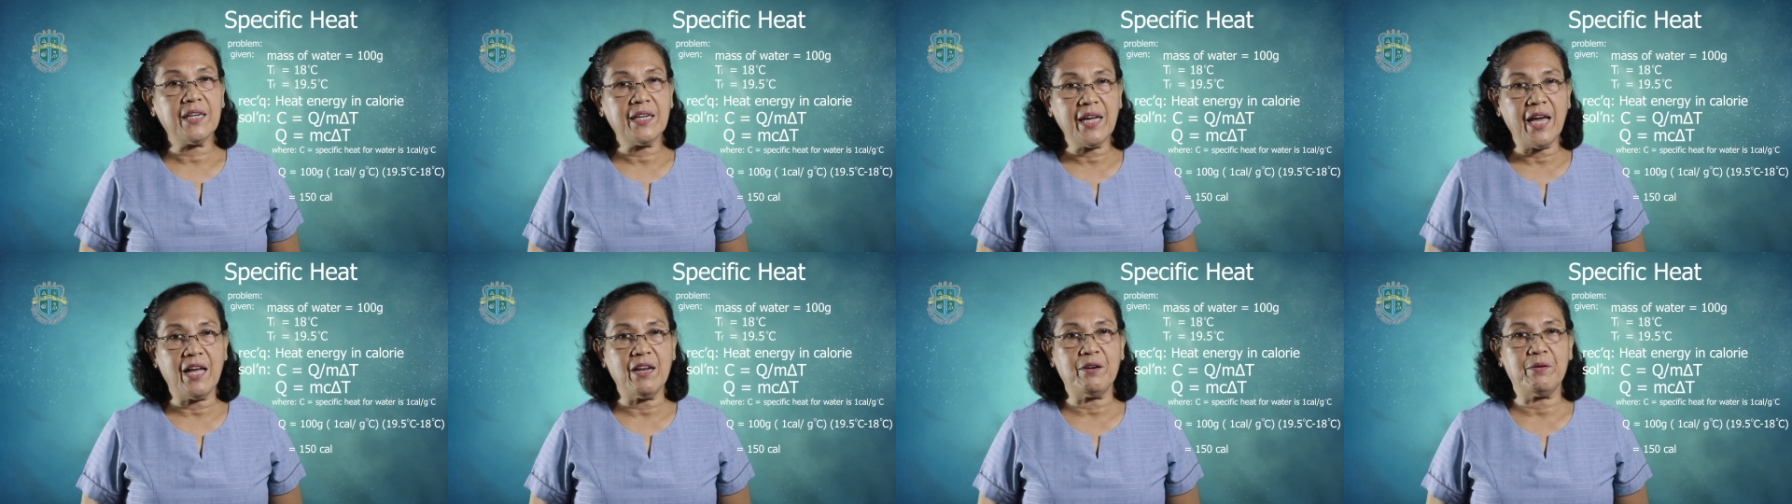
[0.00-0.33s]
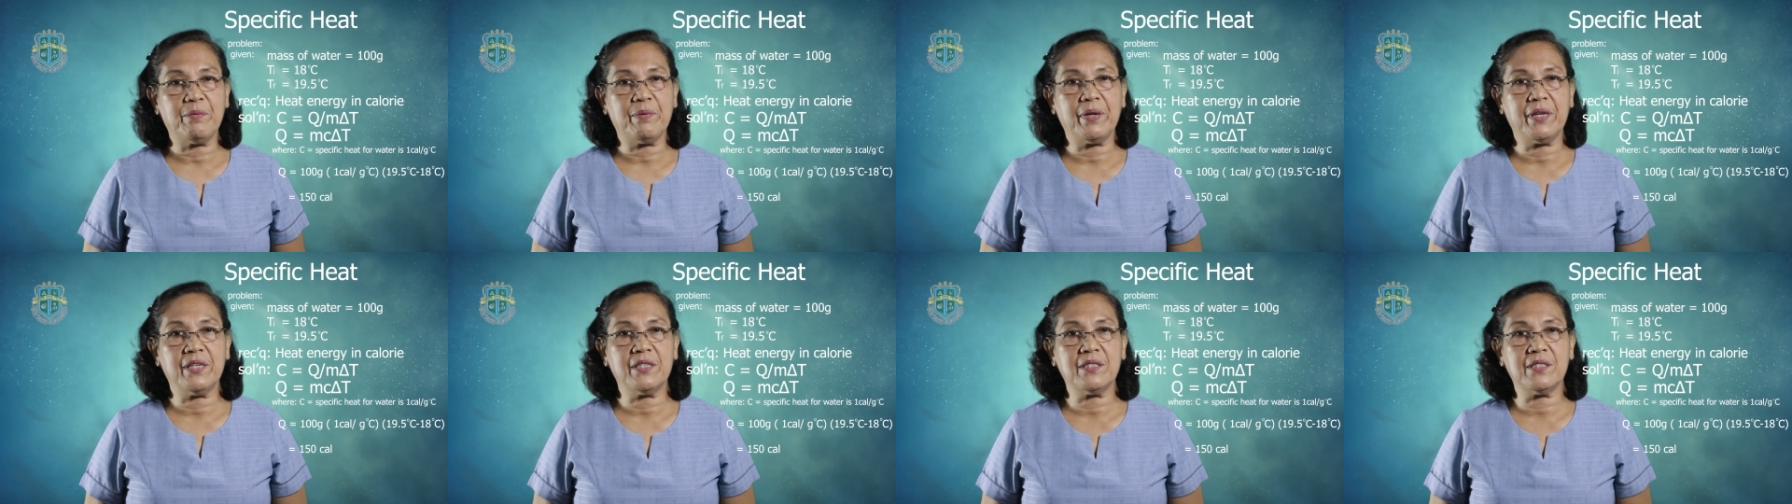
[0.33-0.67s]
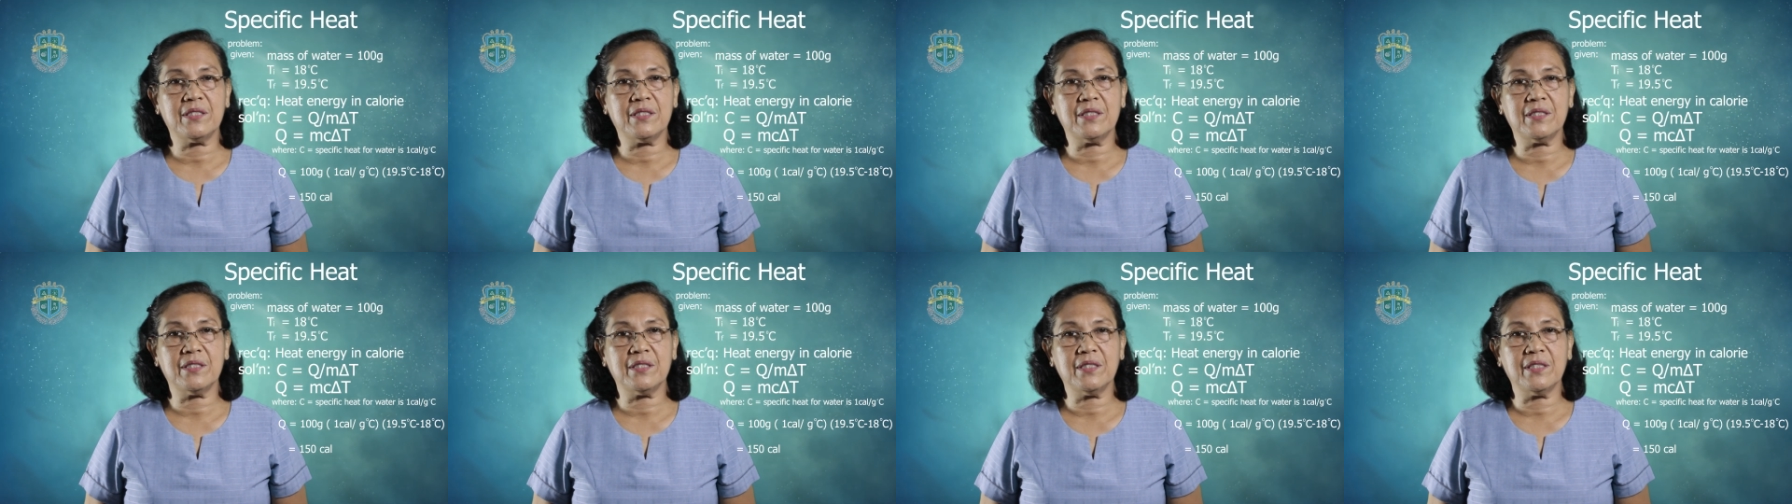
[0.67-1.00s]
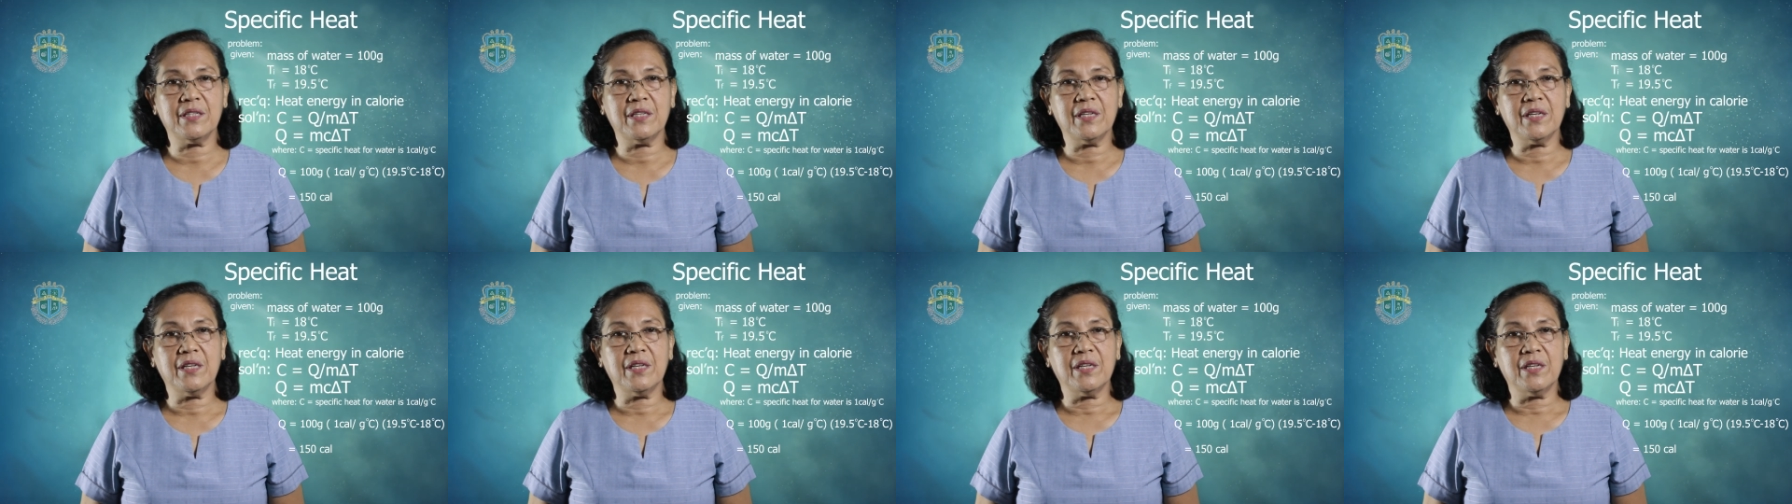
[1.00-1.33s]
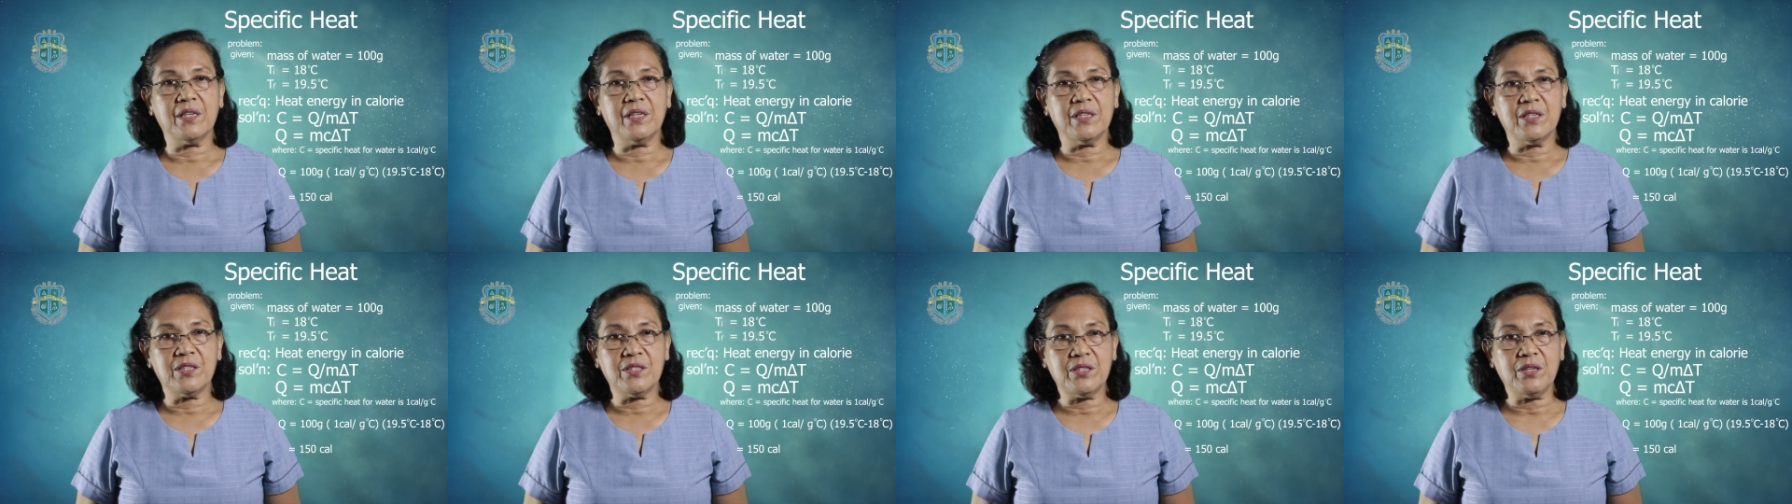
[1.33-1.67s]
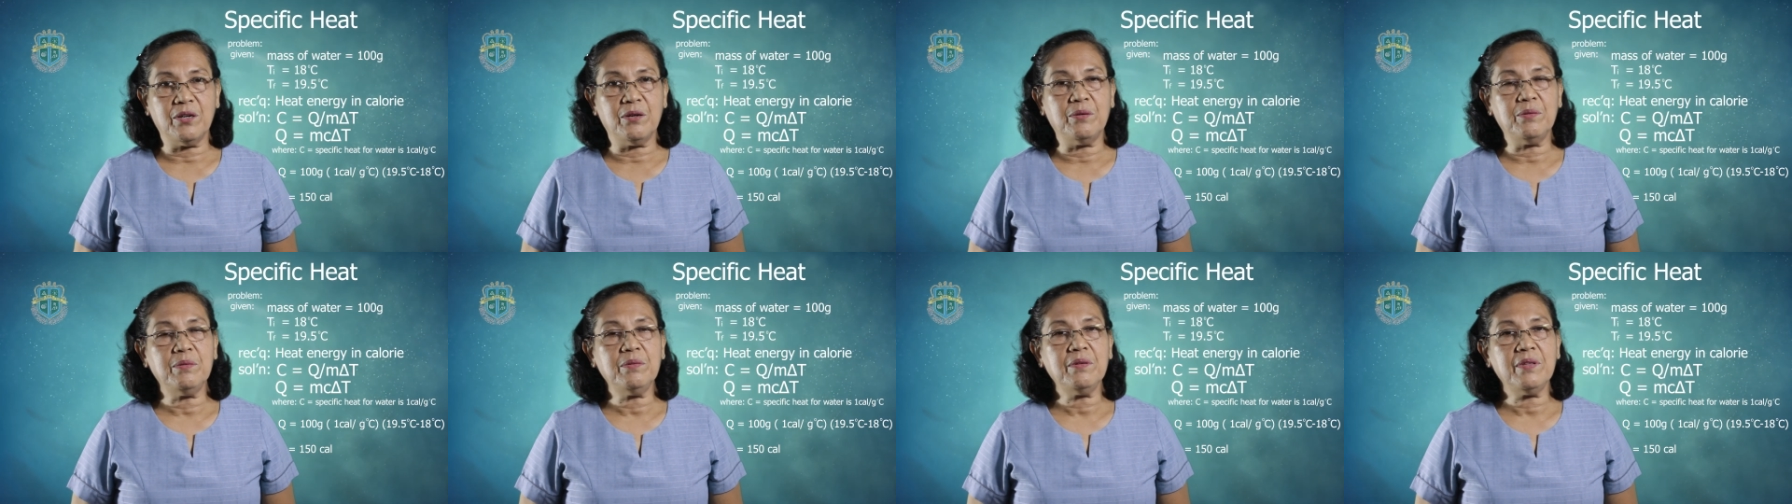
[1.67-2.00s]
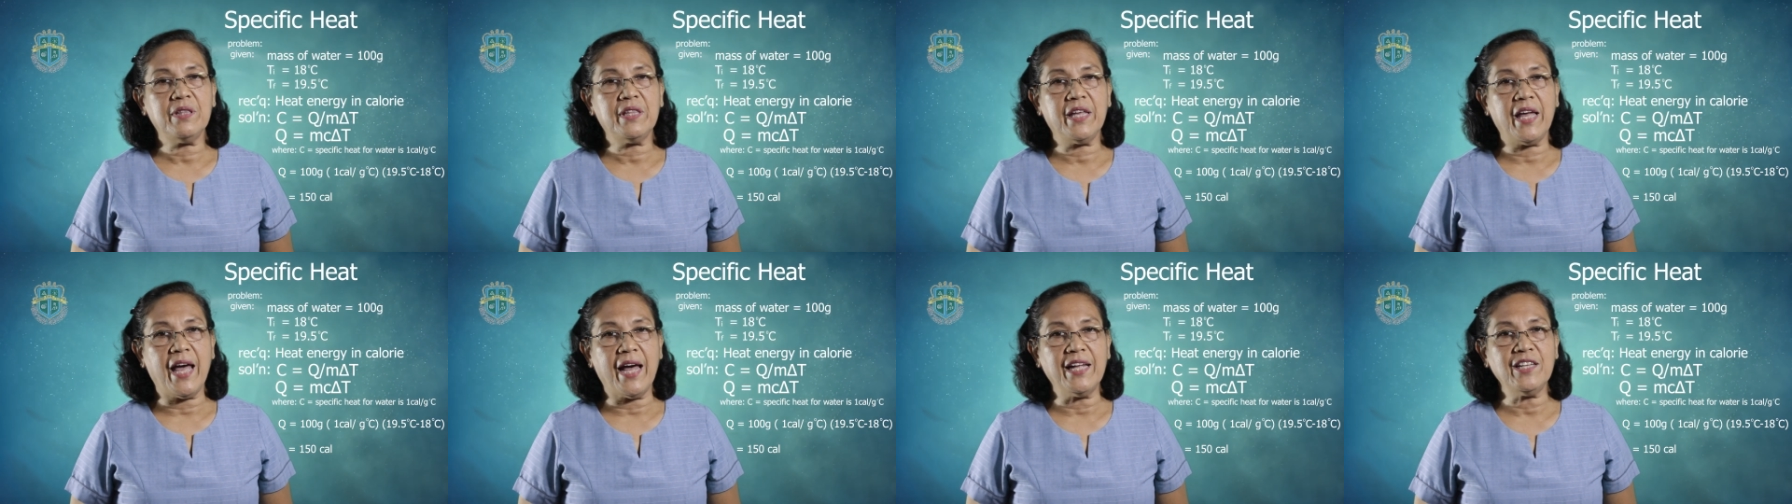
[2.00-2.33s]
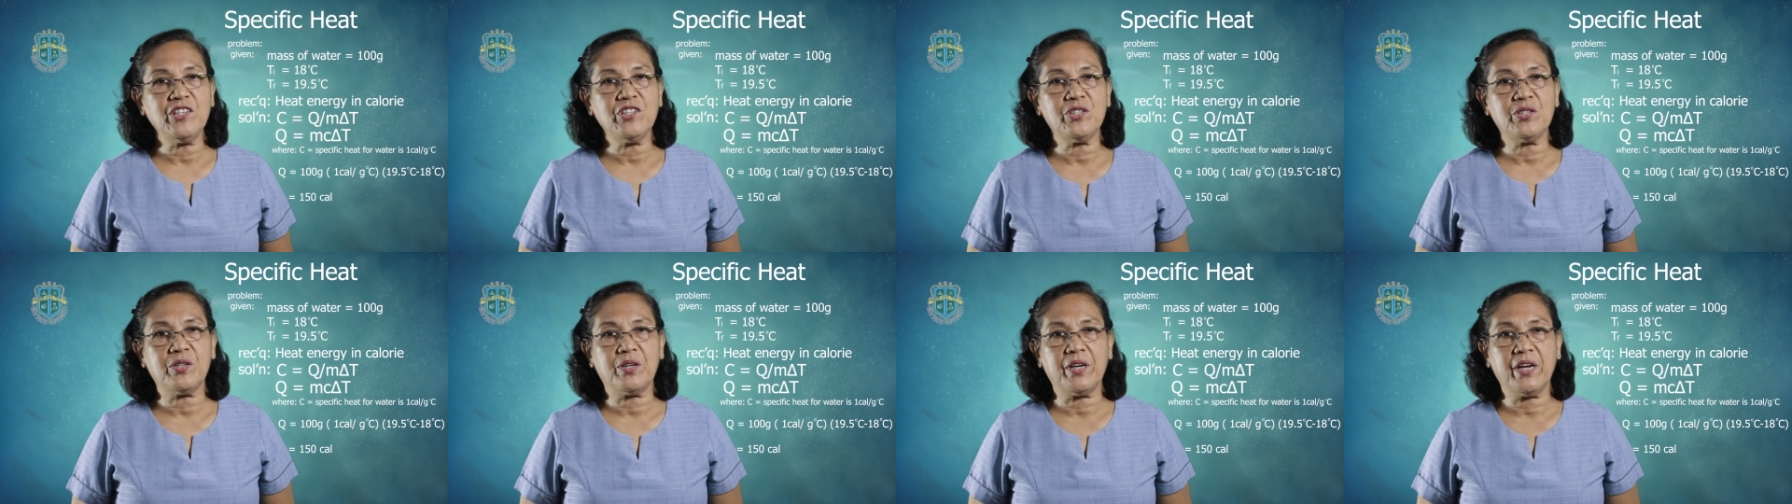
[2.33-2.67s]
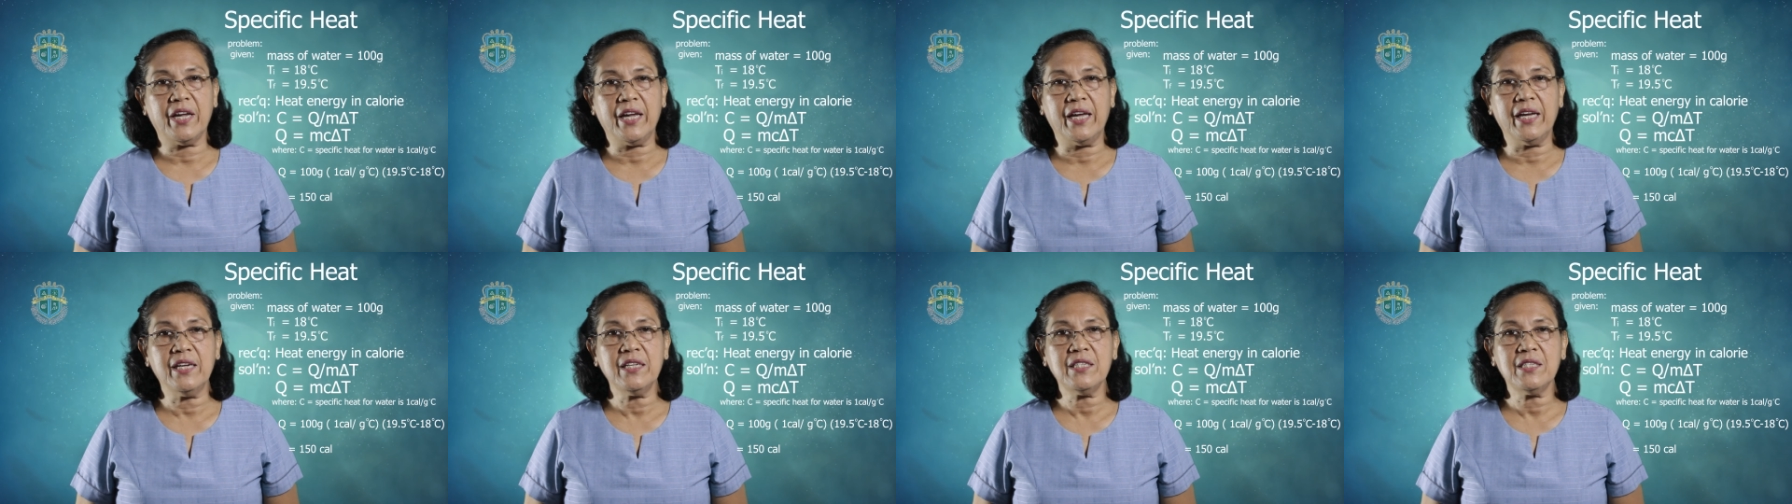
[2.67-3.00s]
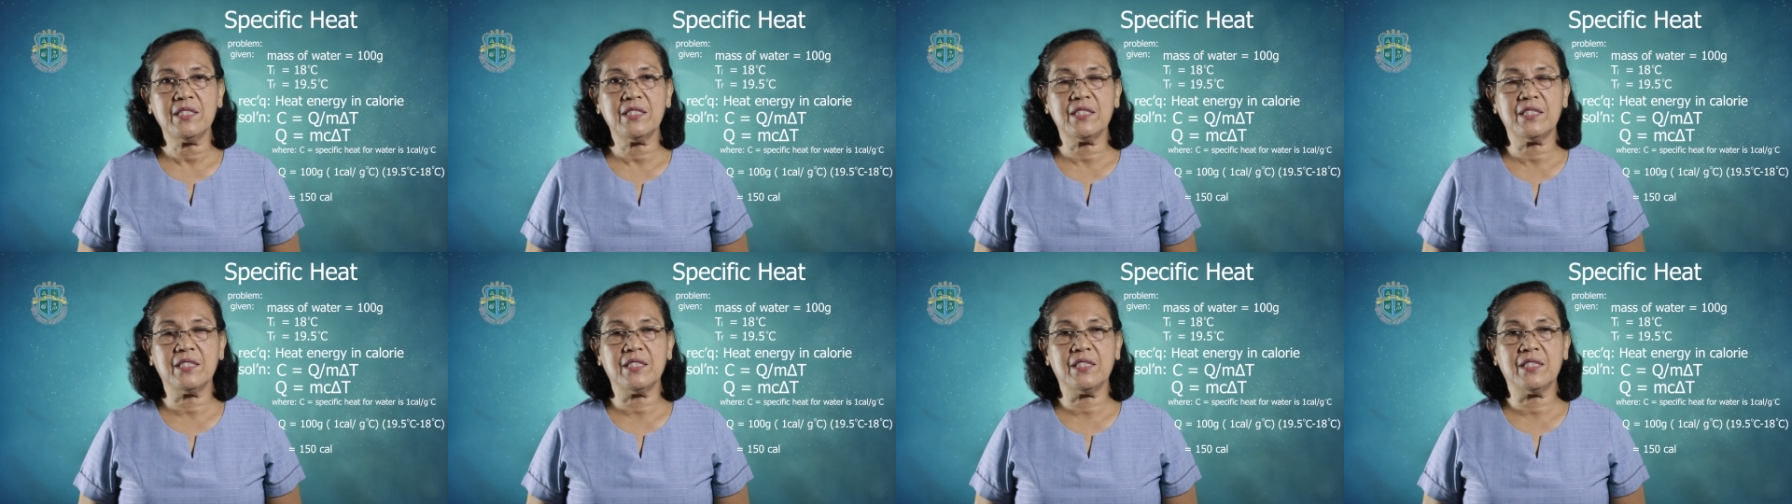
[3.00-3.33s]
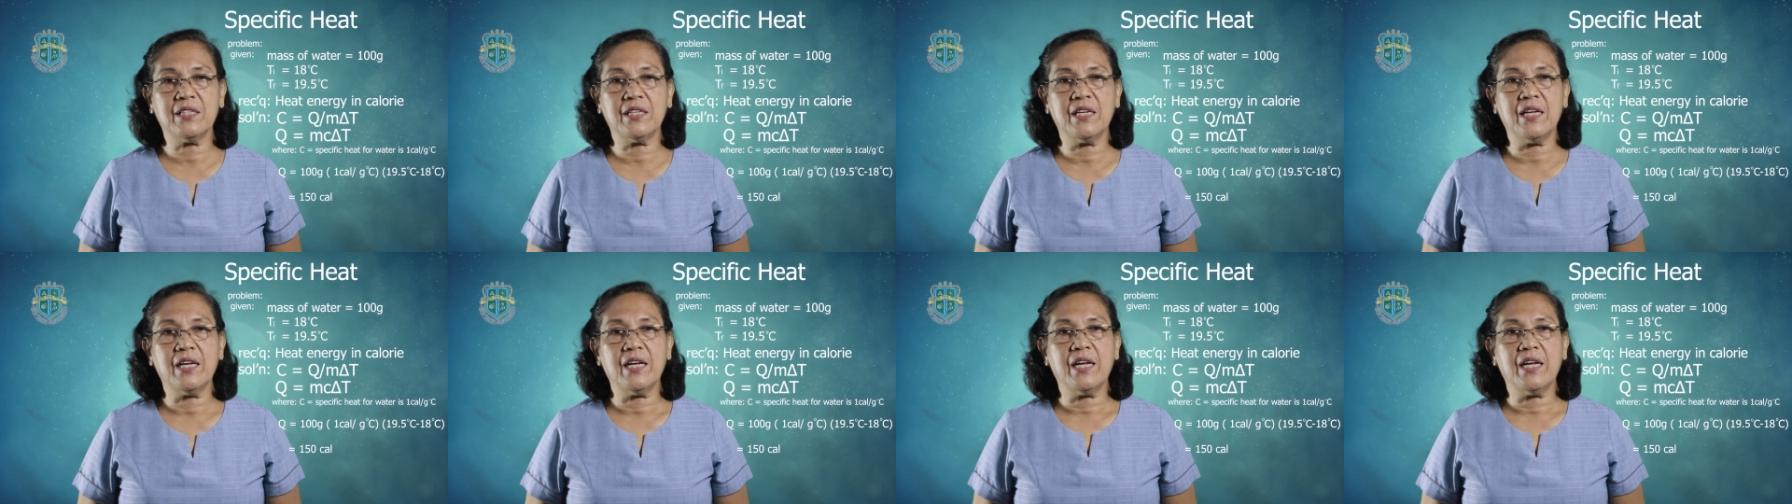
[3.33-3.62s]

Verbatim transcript: calories. So the answer is